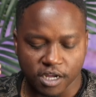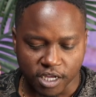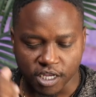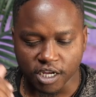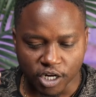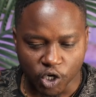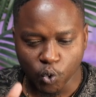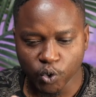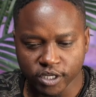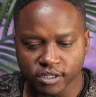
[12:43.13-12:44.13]
King
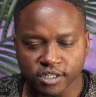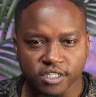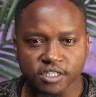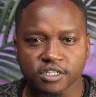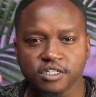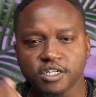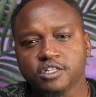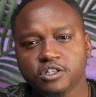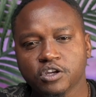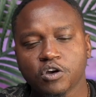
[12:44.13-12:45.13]
Louis
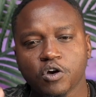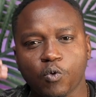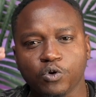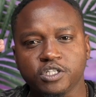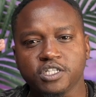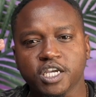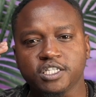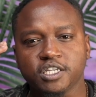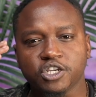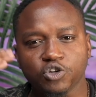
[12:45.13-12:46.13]
XVI was
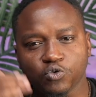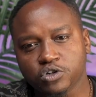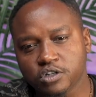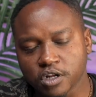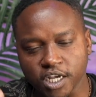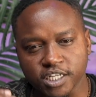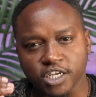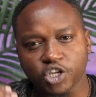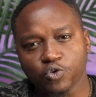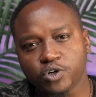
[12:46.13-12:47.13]

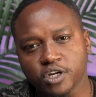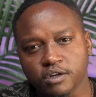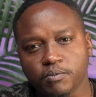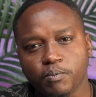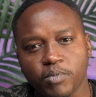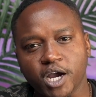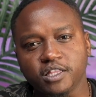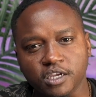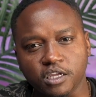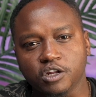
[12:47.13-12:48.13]
executed by
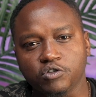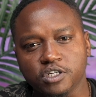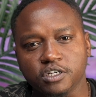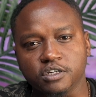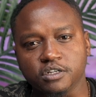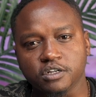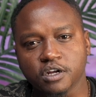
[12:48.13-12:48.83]
the guillotine